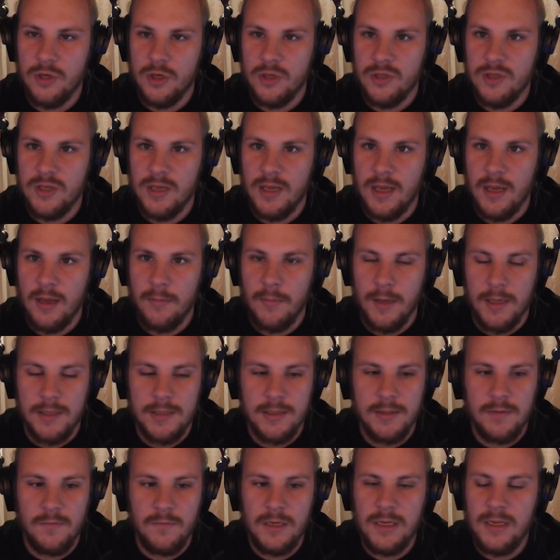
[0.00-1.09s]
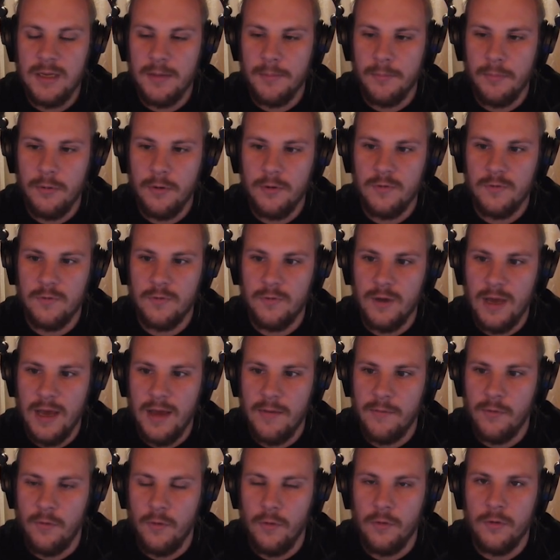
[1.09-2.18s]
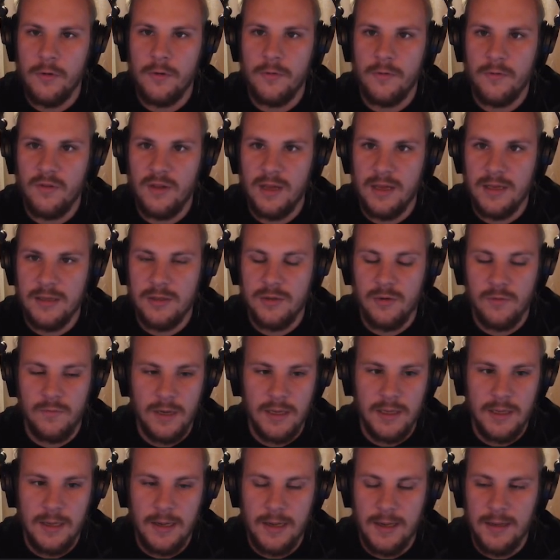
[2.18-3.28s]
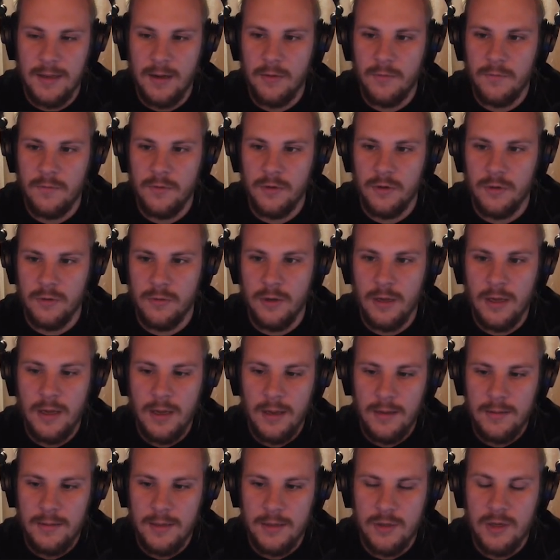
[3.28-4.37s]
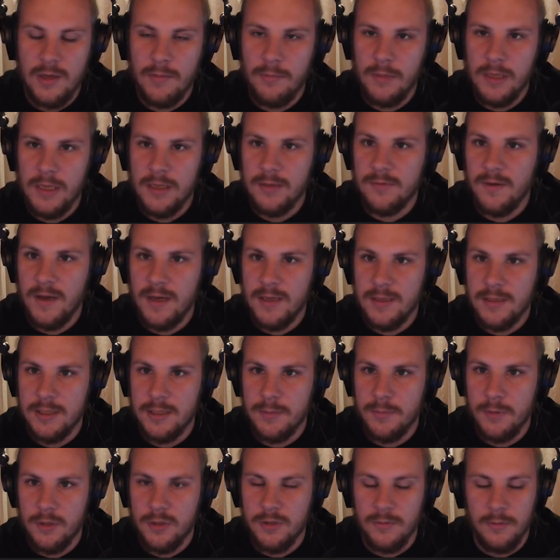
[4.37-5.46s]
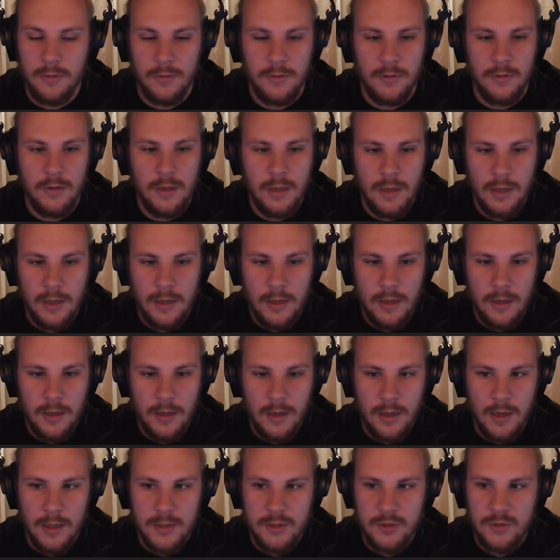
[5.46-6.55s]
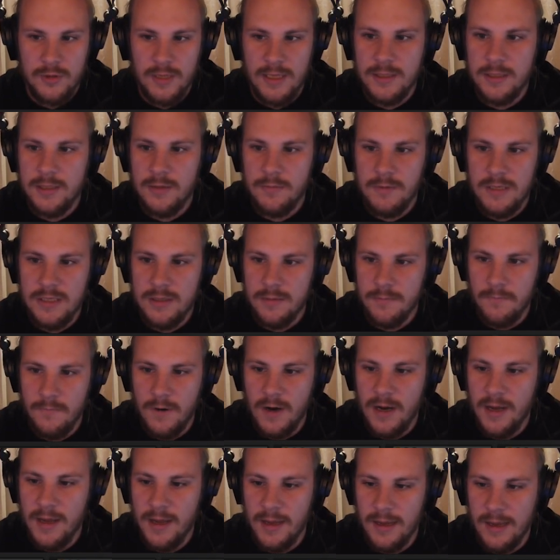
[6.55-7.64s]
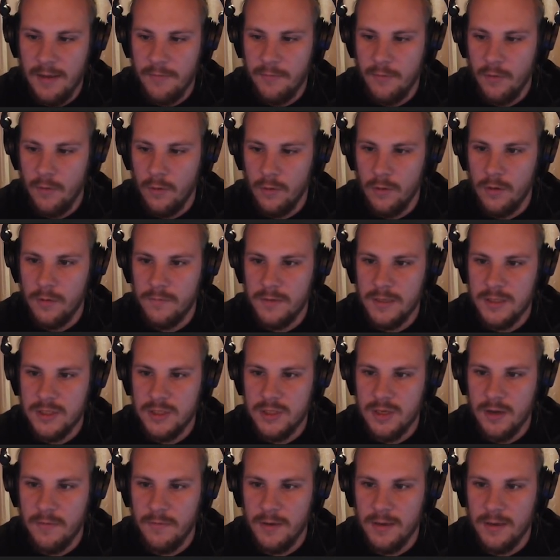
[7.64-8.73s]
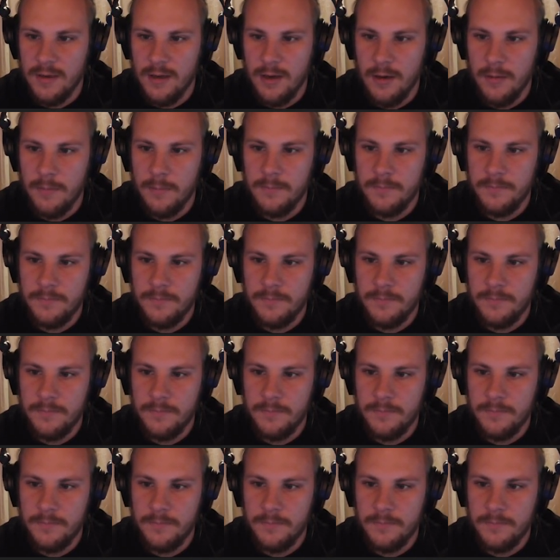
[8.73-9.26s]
just a kick and bass, it's really important to have all your things already laid out for you, that you can be as fast as possible. So that's the reason why I have all of this stuff in there.